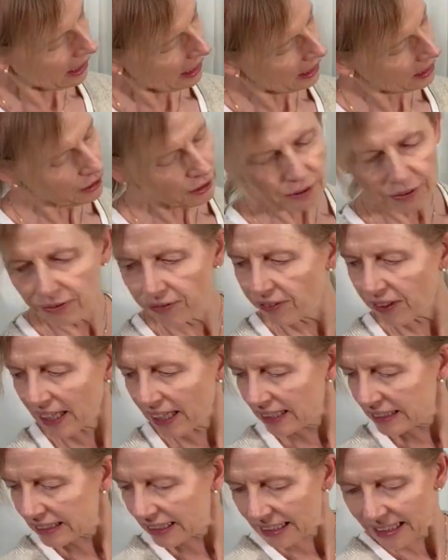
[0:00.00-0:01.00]
I do
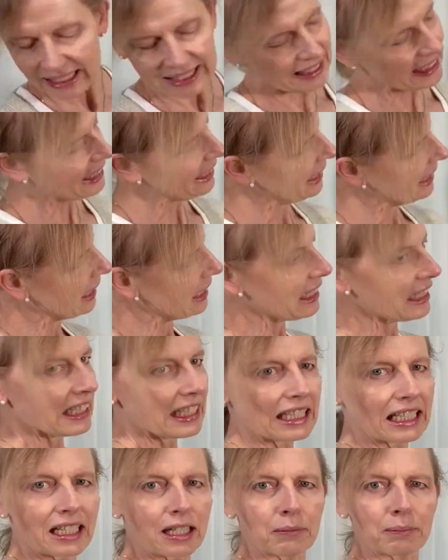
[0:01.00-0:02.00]
find that I need a
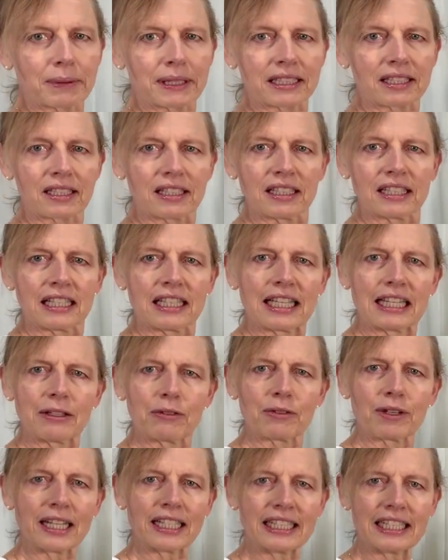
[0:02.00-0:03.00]
little bit
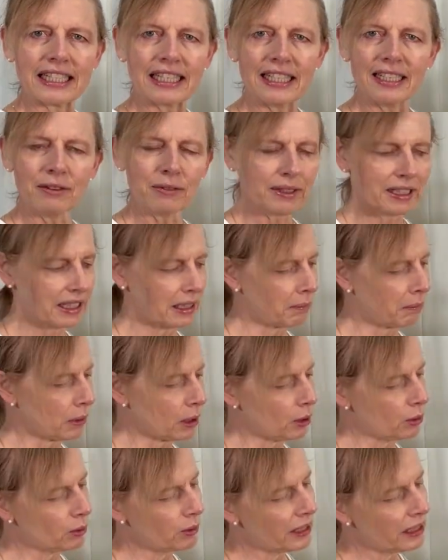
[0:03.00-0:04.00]
right here where the
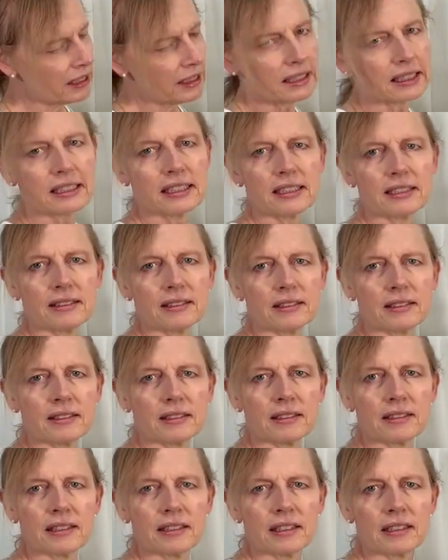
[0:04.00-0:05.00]
blue is.
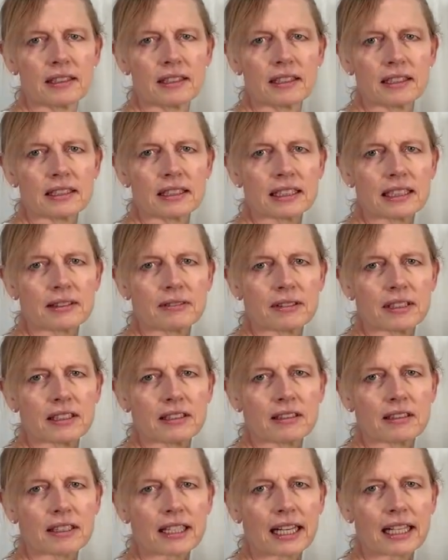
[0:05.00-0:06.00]
See, when
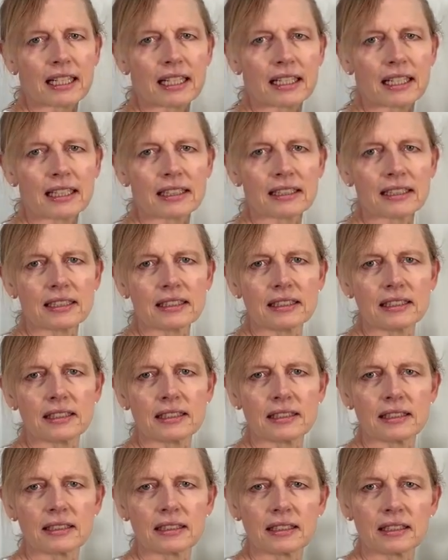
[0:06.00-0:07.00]
you look at it like this,
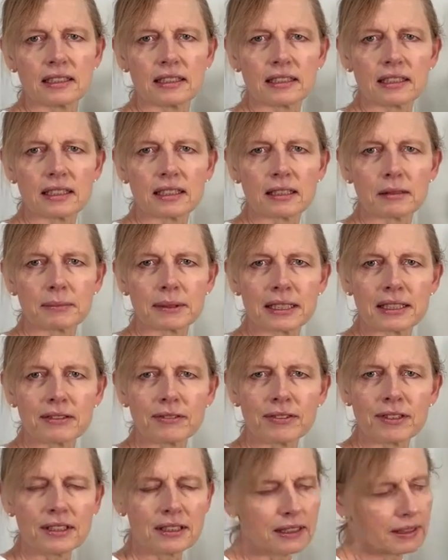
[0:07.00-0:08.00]
a little bit
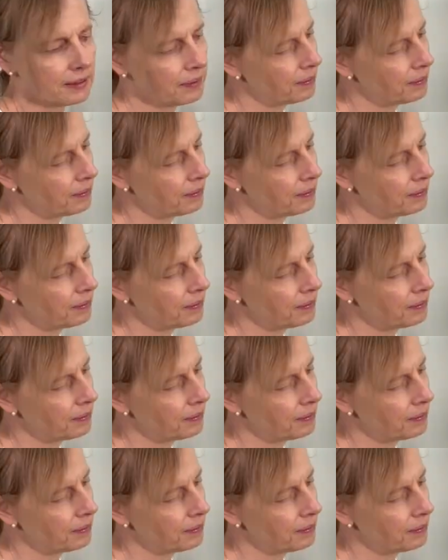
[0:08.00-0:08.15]
different.